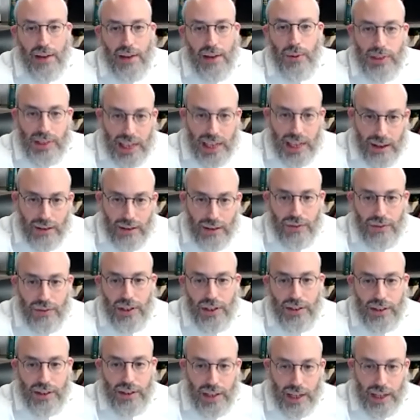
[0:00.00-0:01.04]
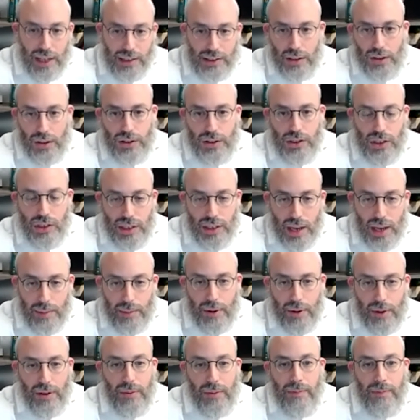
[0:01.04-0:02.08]
and what's out of it gets lost.
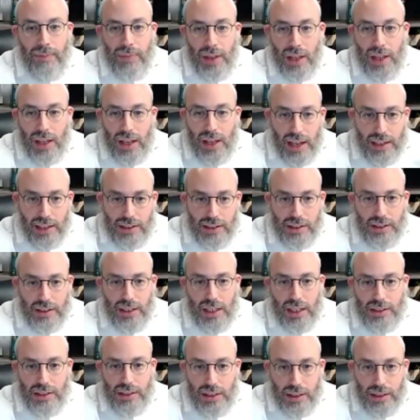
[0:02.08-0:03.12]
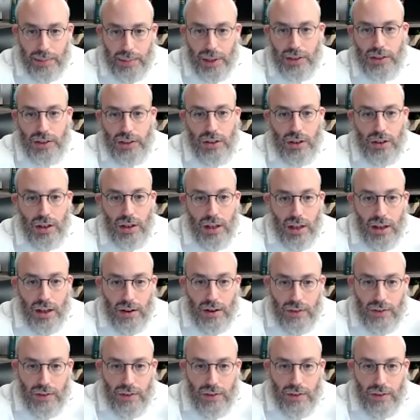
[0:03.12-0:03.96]
Shenemar, as it says in the pasuk,